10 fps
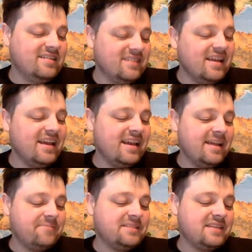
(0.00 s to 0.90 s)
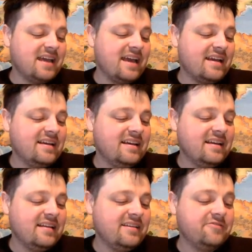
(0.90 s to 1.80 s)
inept attack
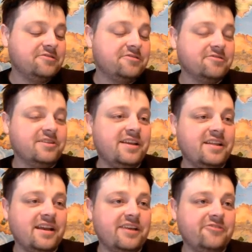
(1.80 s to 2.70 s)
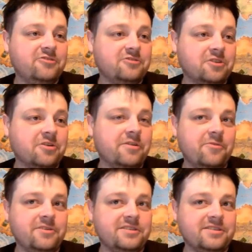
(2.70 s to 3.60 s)
level 3, and that gives you 30
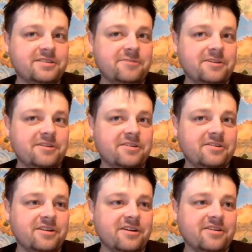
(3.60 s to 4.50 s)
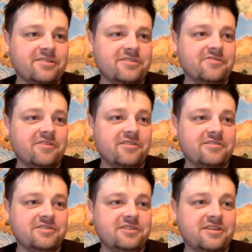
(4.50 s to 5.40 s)
points to spend on your character for
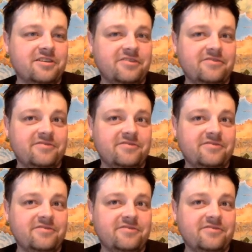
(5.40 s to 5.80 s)
other stuff.